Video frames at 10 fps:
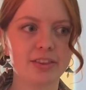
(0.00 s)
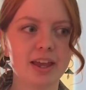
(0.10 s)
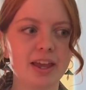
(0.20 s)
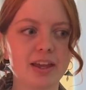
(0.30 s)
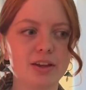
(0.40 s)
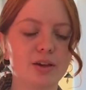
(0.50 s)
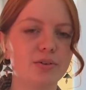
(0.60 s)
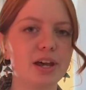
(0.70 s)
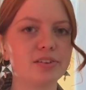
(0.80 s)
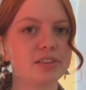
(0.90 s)
They go
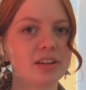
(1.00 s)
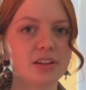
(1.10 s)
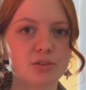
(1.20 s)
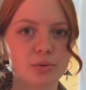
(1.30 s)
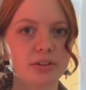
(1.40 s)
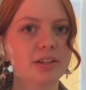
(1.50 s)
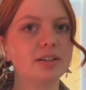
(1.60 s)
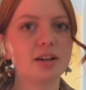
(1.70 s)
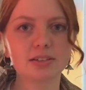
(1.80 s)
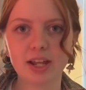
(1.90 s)
down to the underworld, they
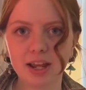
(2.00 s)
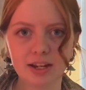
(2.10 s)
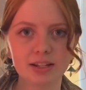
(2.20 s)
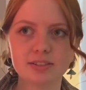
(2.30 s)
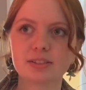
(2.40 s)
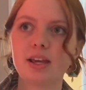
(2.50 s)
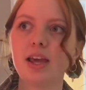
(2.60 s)
talk to Hades,